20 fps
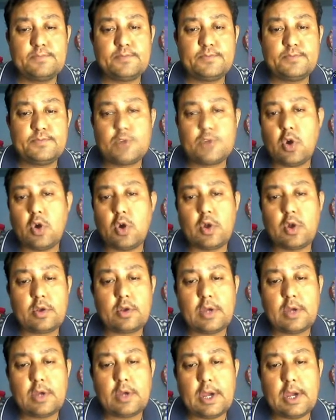or
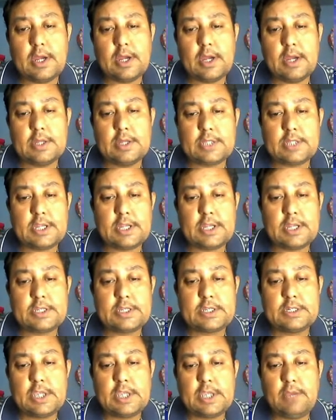select the
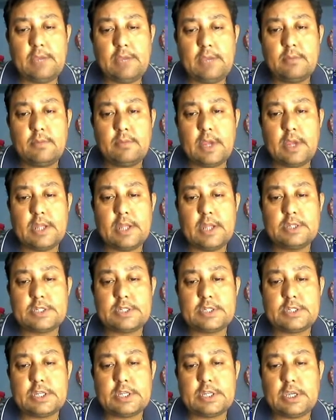name and
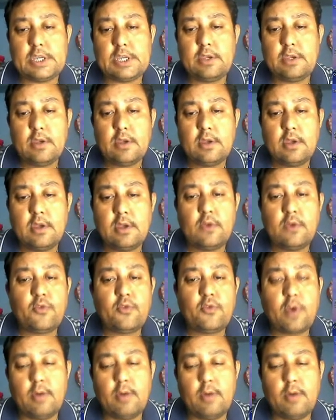city
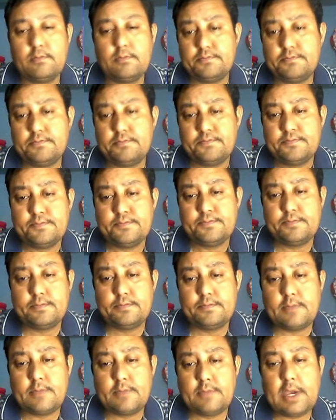from
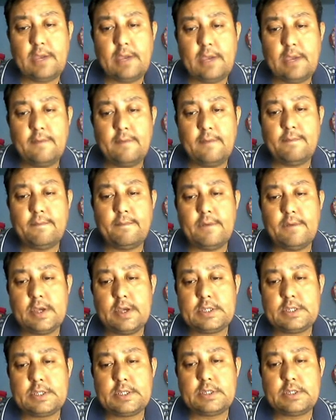my first